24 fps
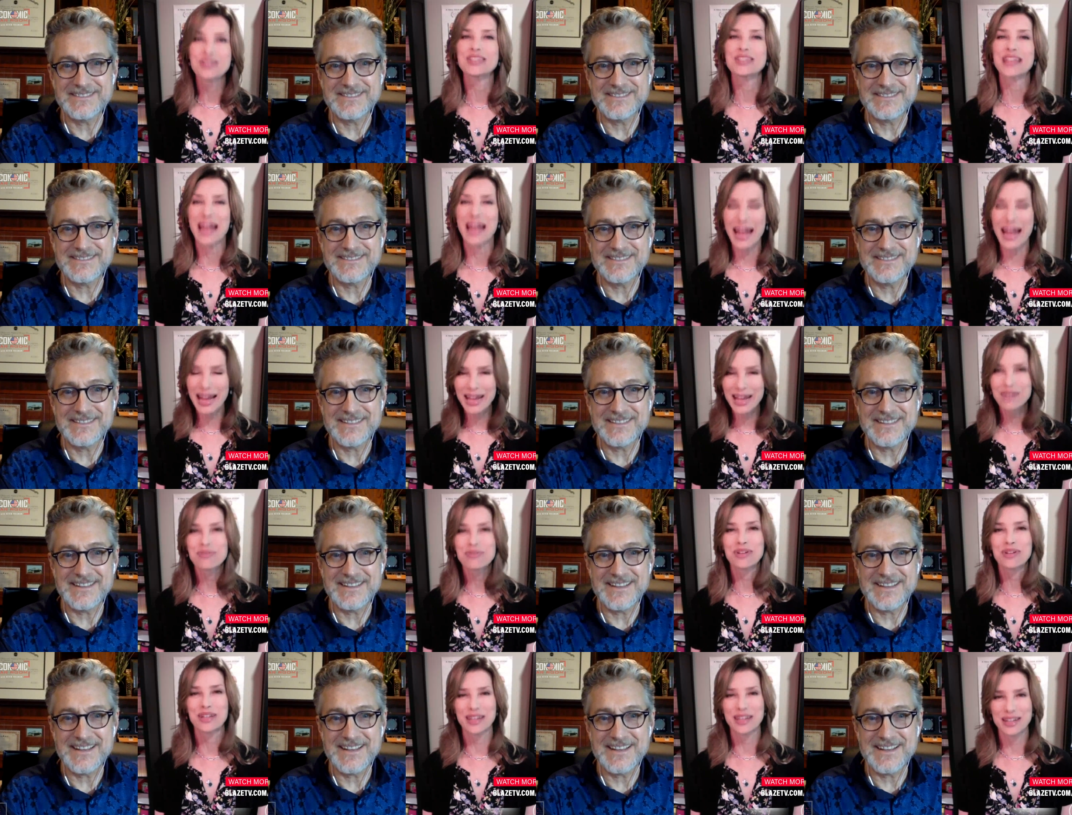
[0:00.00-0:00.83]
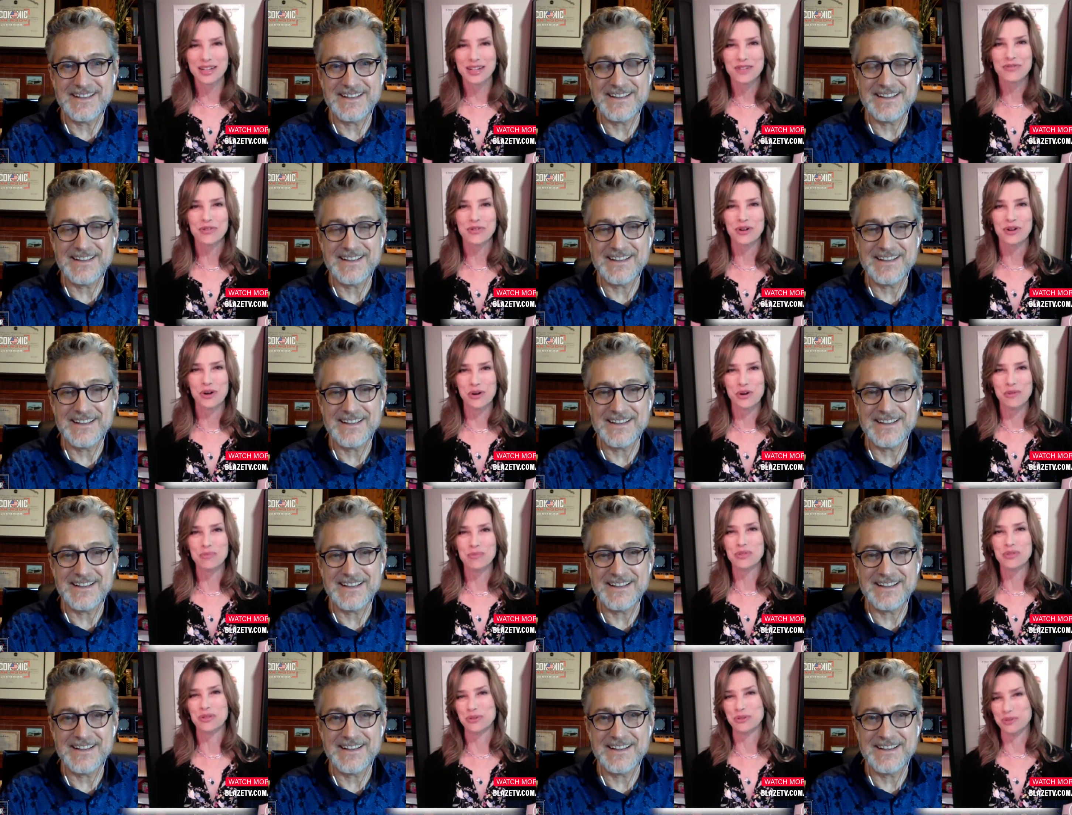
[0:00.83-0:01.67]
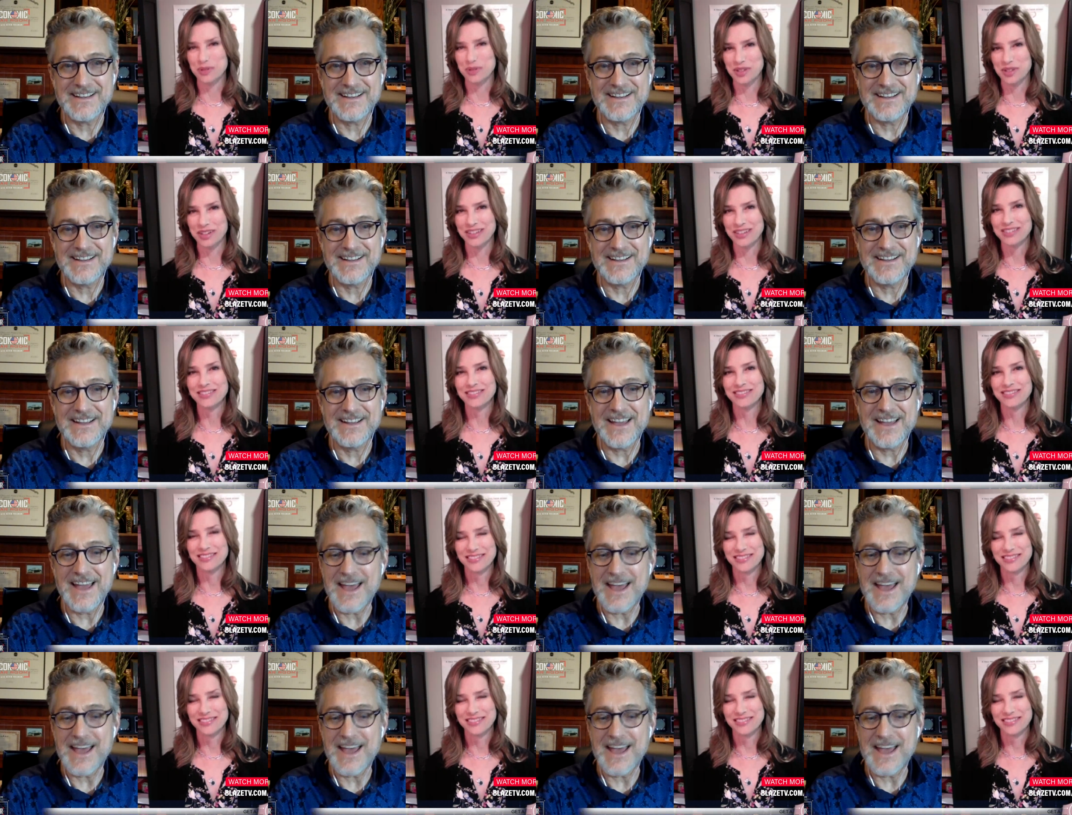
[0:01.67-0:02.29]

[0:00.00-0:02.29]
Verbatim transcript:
Speaker 1: is advocating for homeschooling.